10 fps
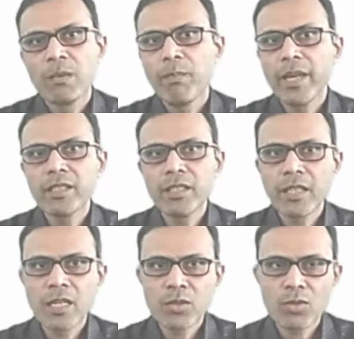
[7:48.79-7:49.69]
by the
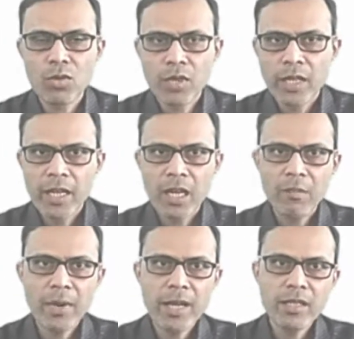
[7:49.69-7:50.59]
tailstock,
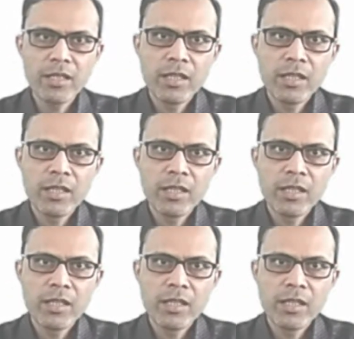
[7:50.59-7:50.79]
and by